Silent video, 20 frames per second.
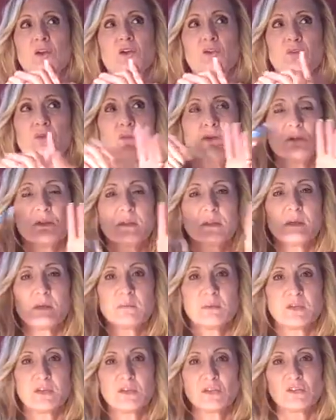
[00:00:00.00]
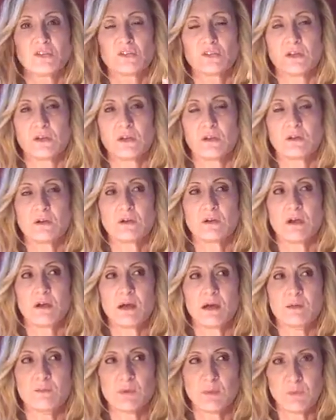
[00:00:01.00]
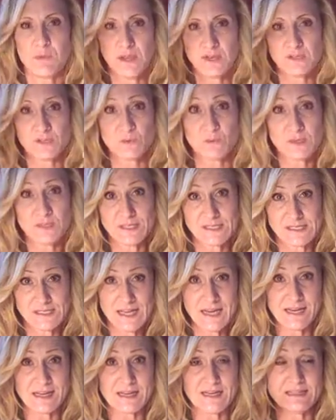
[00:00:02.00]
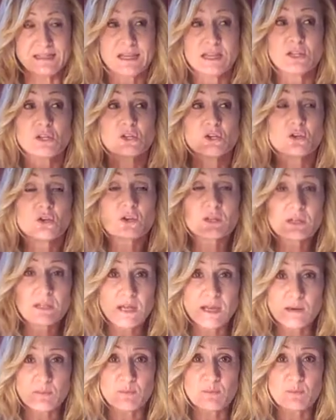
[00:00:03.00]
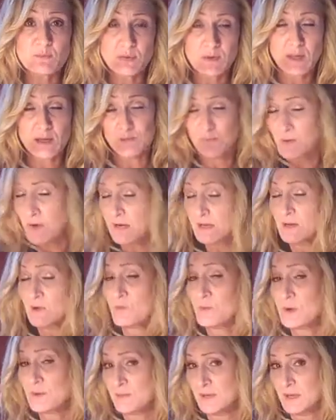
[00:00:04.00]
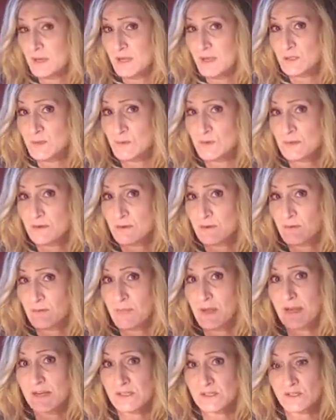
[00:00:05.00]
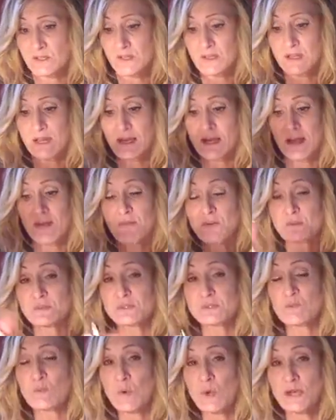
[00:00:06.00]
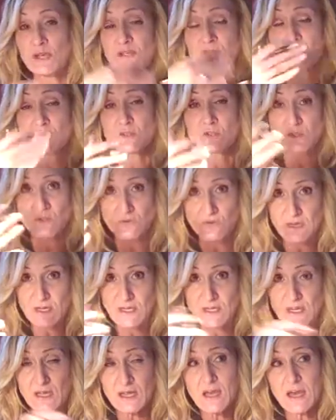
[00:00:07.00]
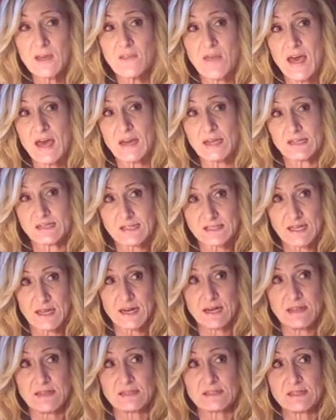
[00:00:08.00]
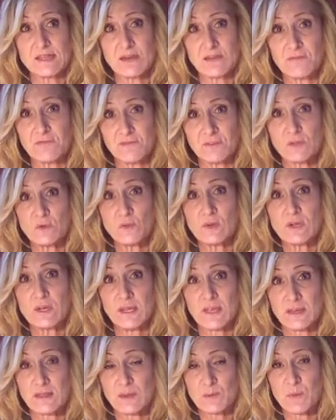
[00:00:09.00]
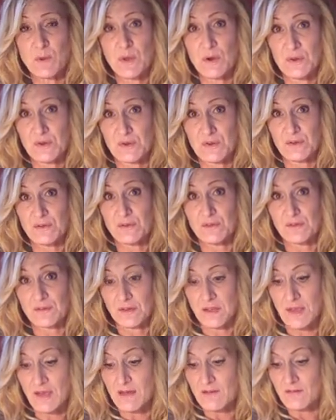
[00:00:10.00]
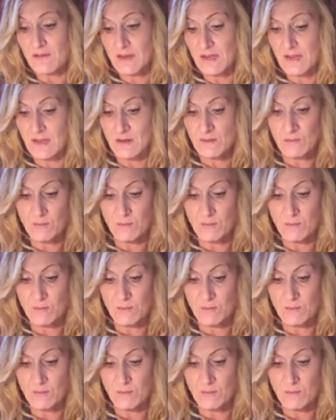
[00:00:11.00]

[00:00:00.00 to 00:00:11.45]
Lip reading: Google image a patient with ascites. They look like pregnant women. That's what their bellies look like. And there's some ways to treat that ascites, that fluid in the peritoneal cavity.